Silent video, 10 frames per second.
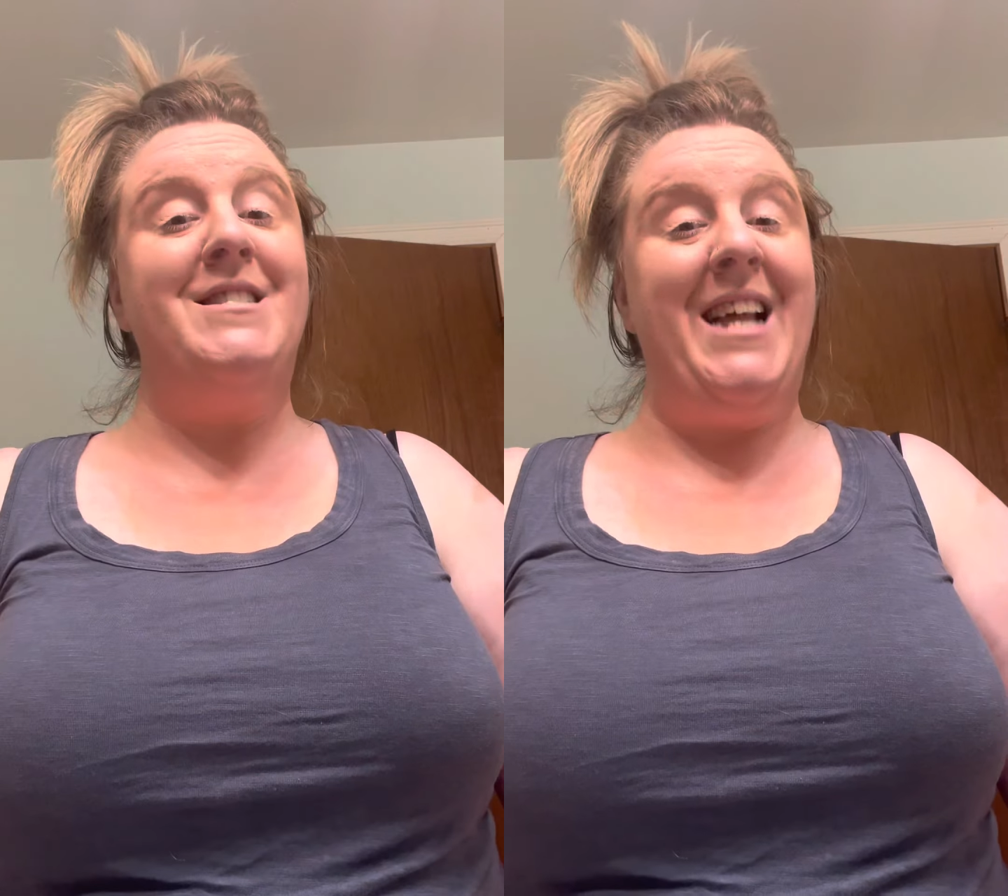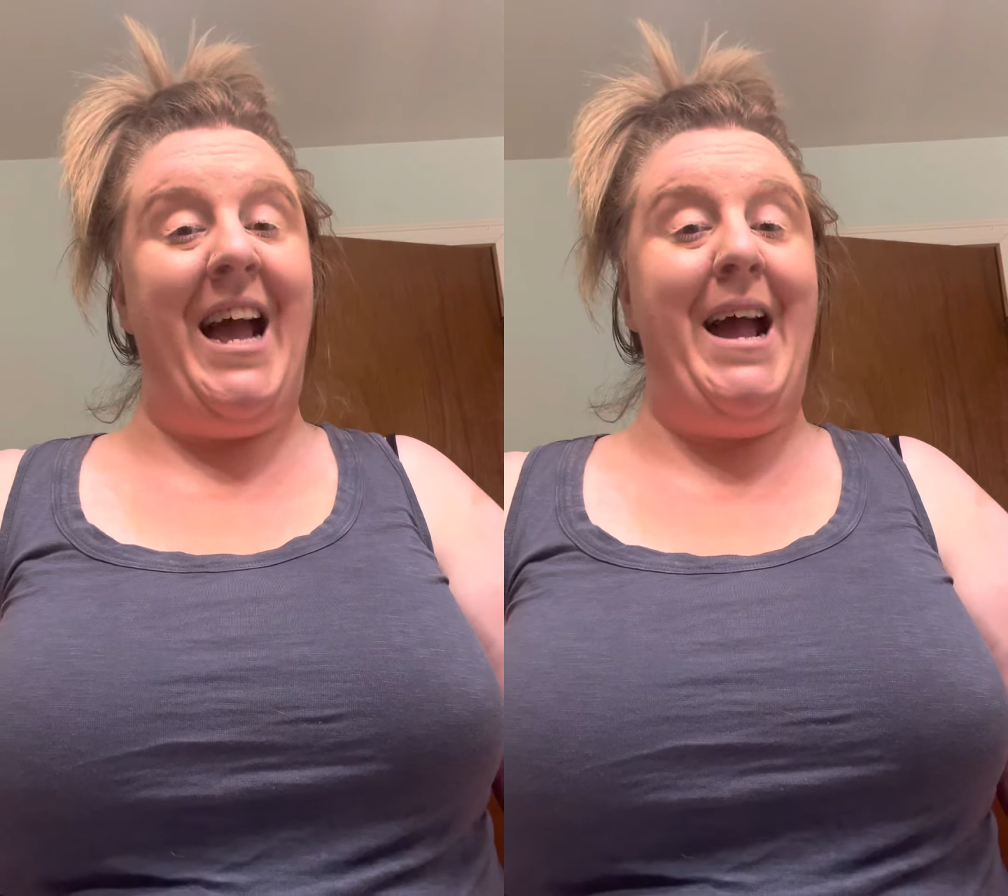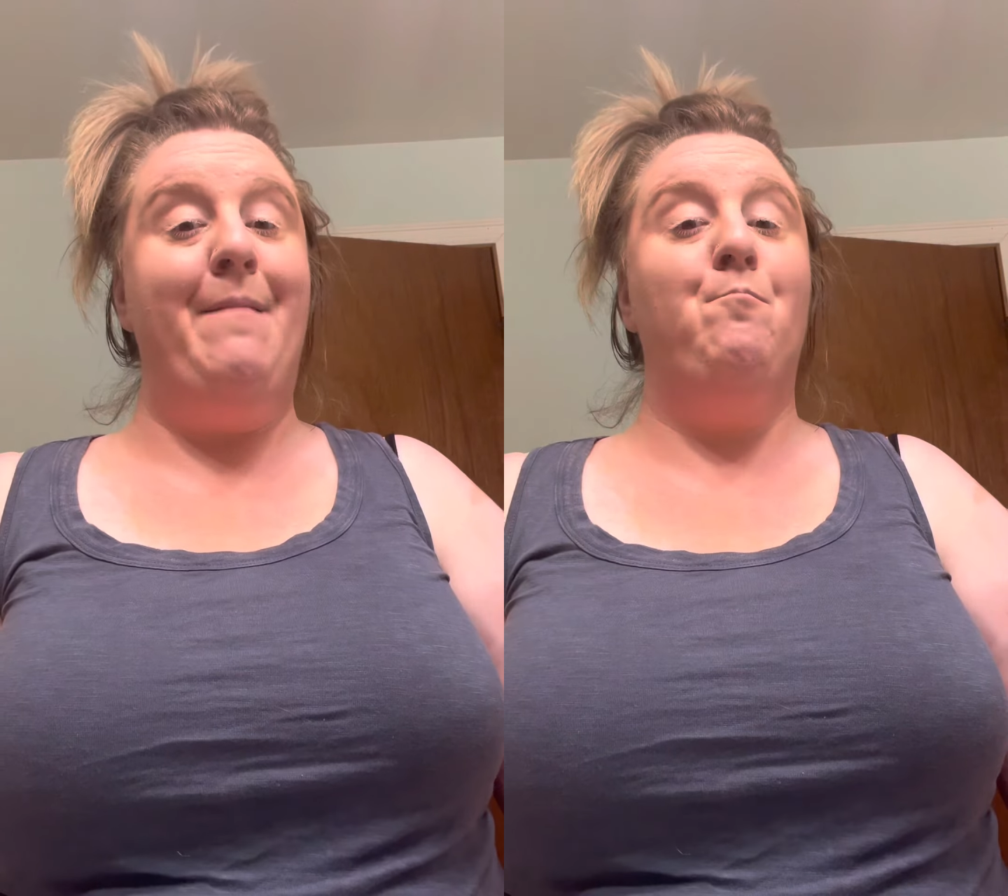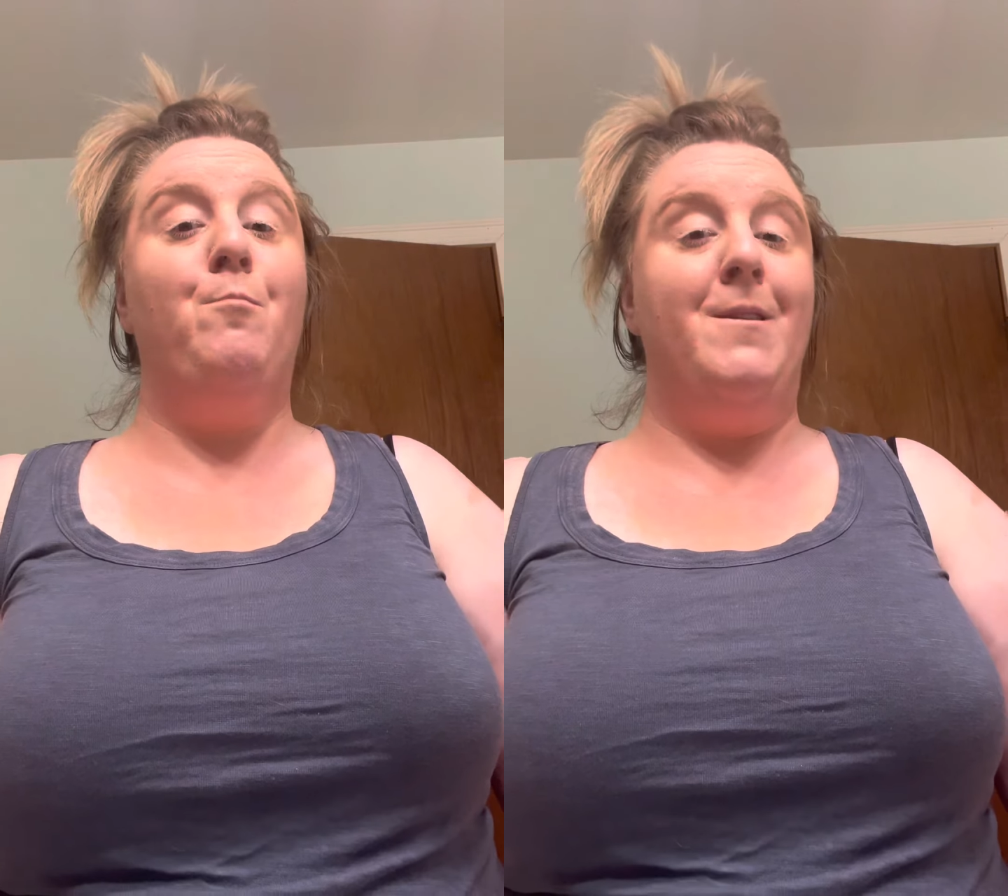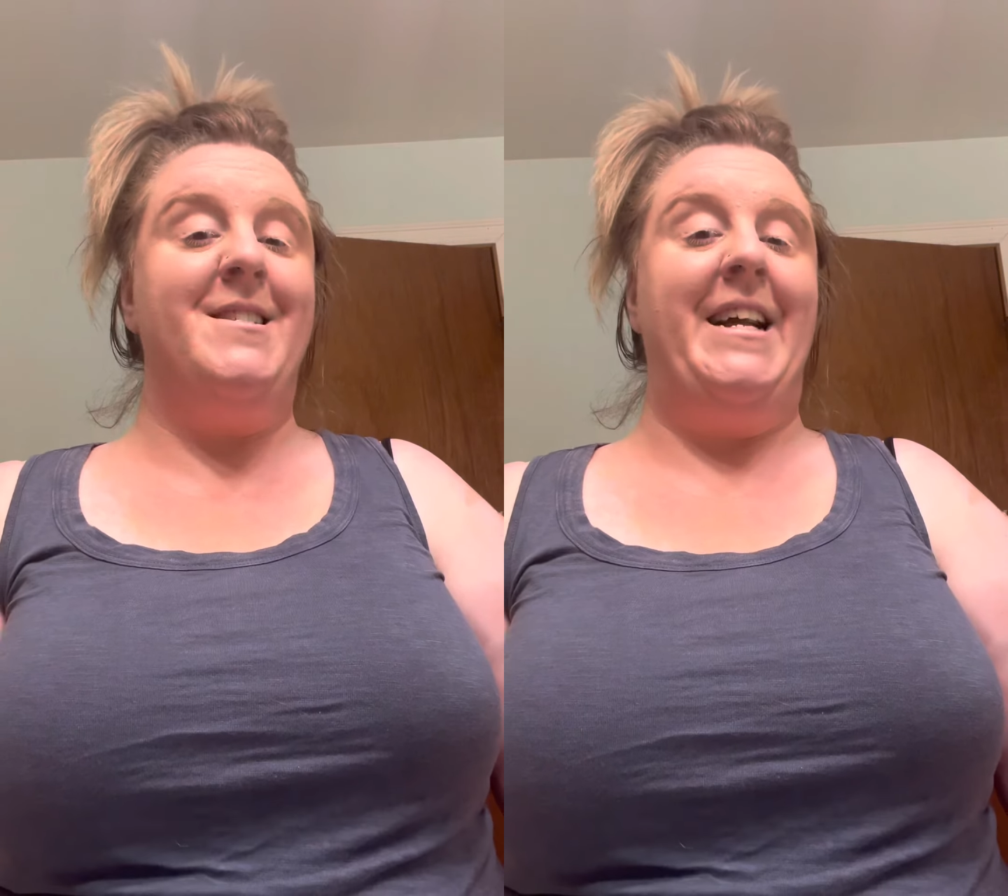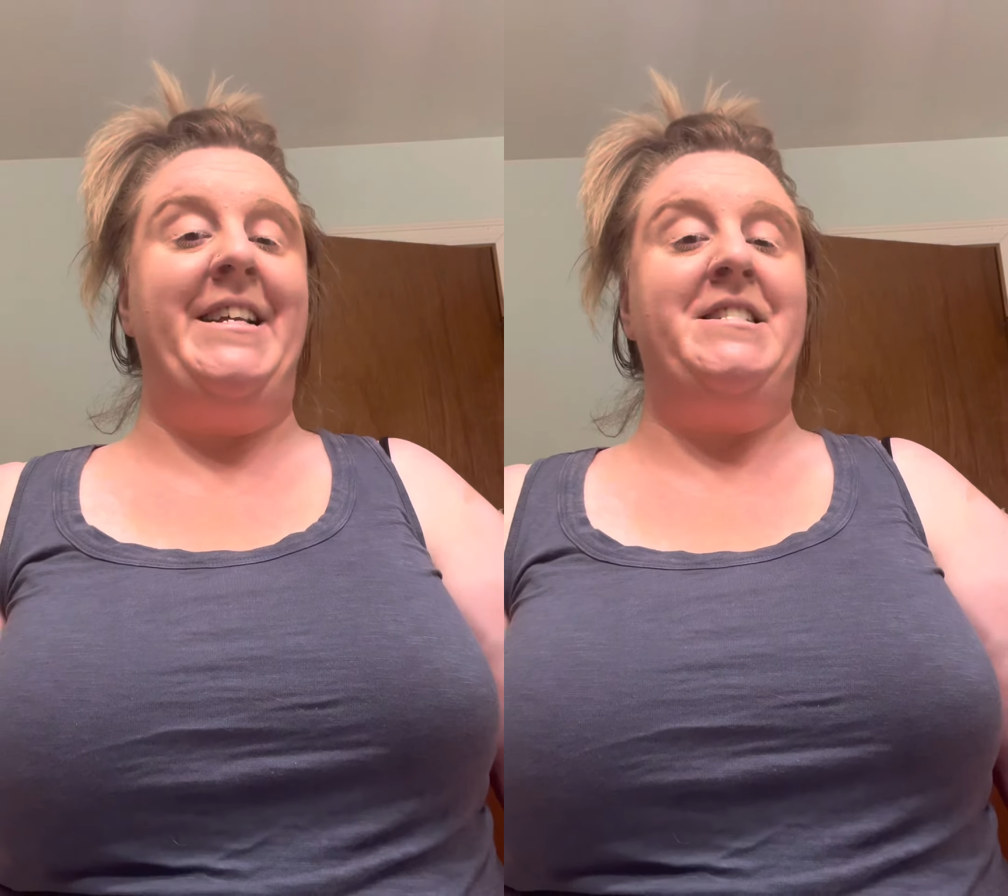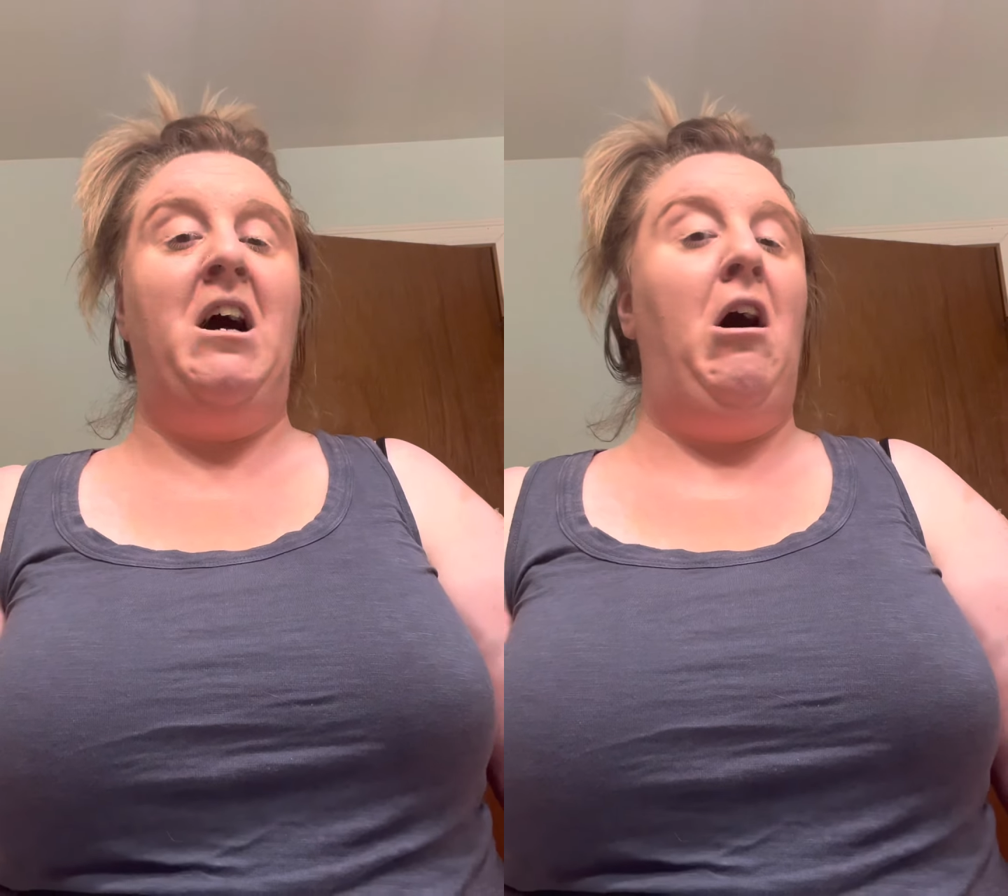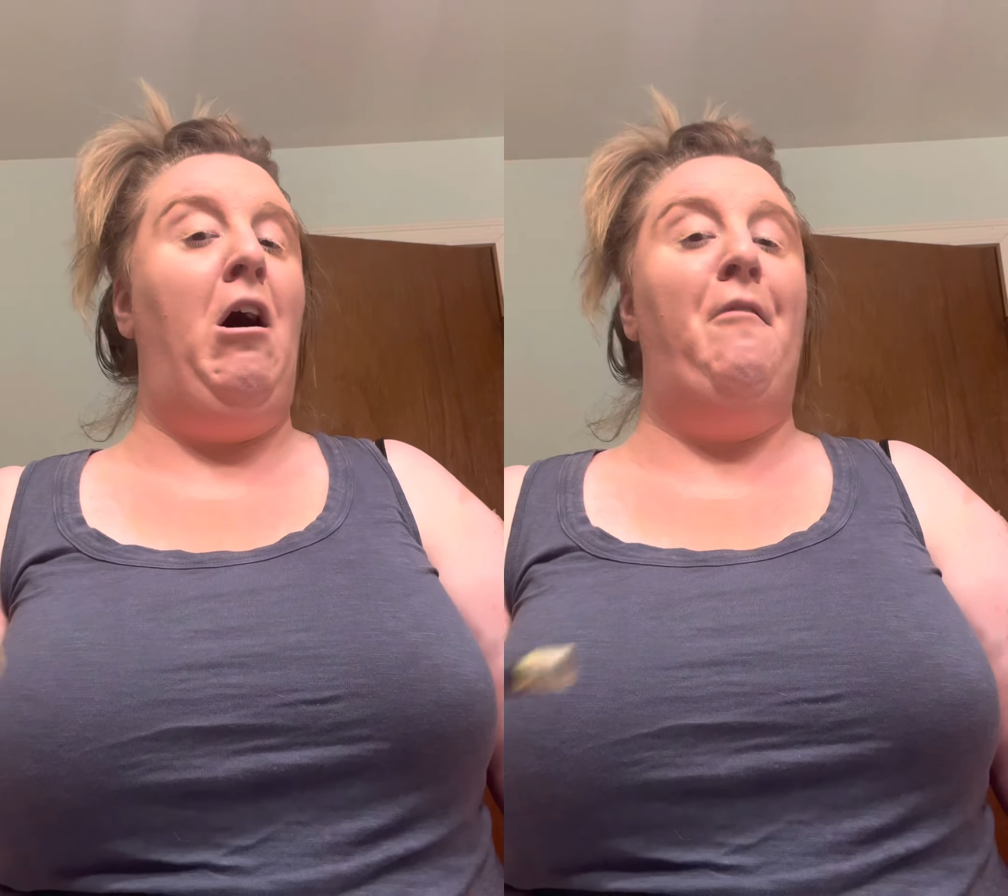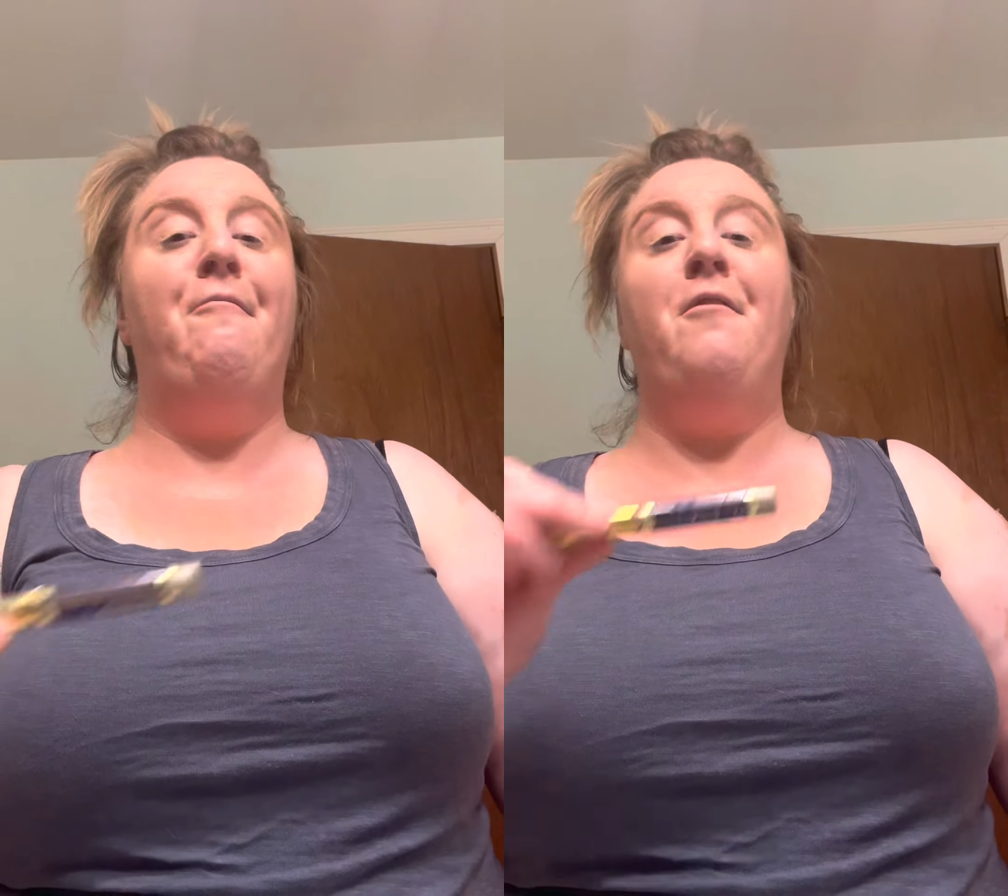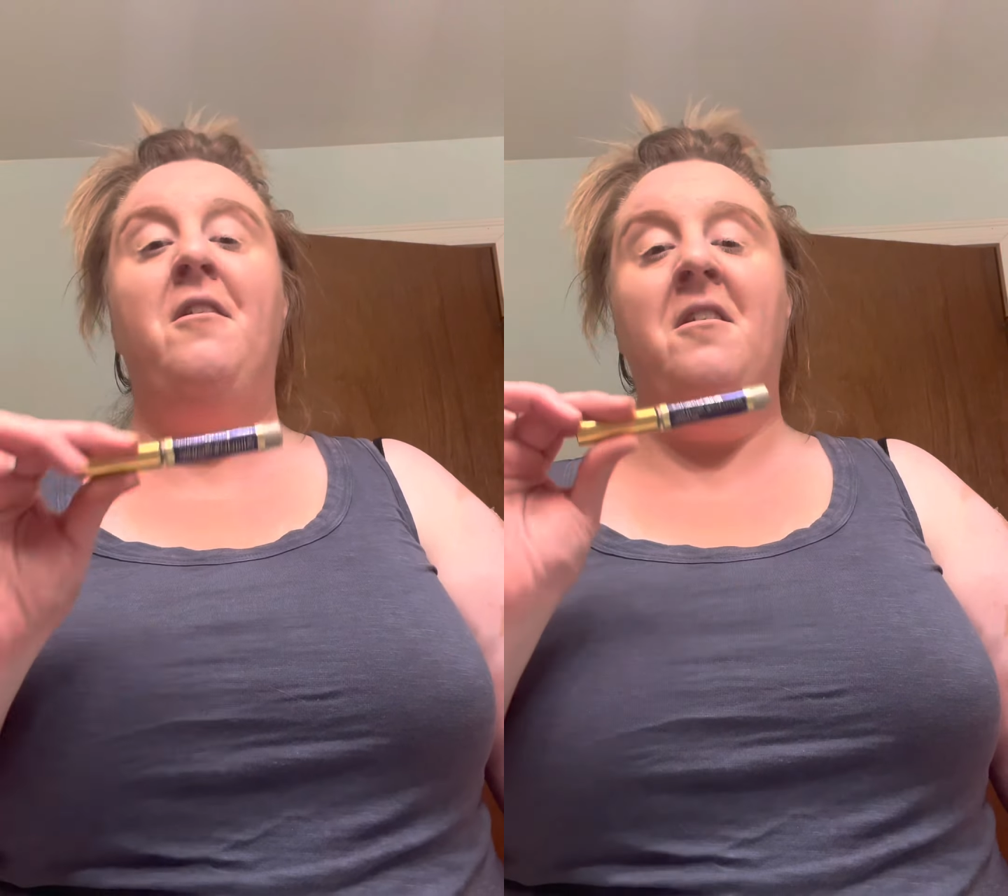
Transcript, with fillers: 10% off.